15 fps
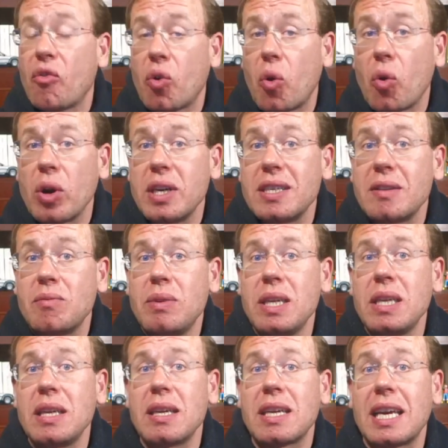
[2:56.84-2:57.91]
Of course,
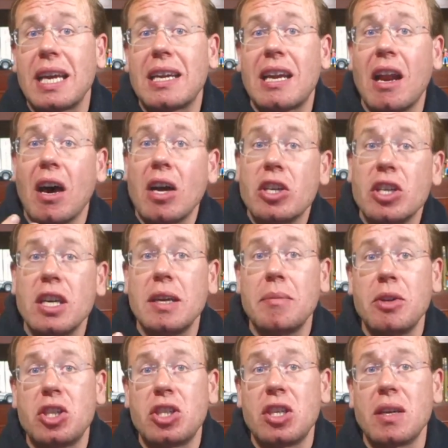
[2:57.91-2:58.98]
we get larger
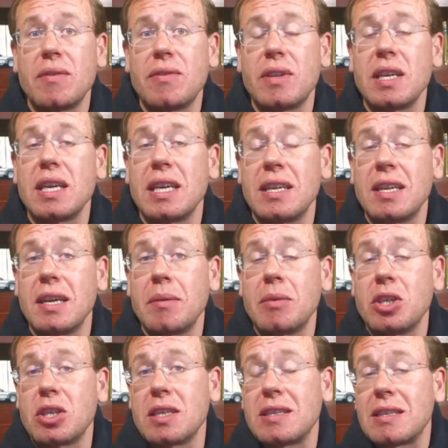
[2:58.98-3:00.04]
image shift in the
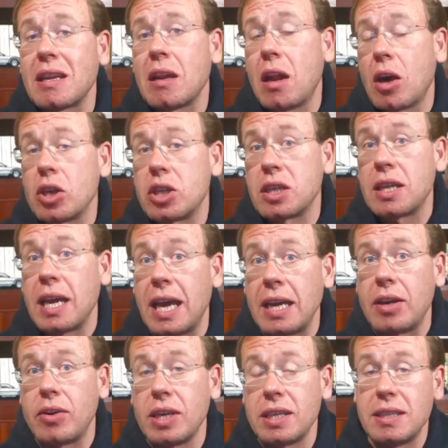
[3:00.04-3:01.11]
images the larger the
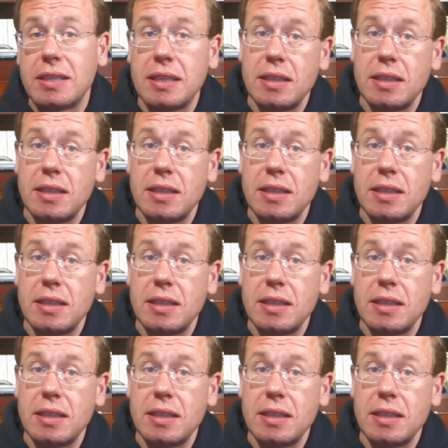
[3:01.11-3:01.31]
header is.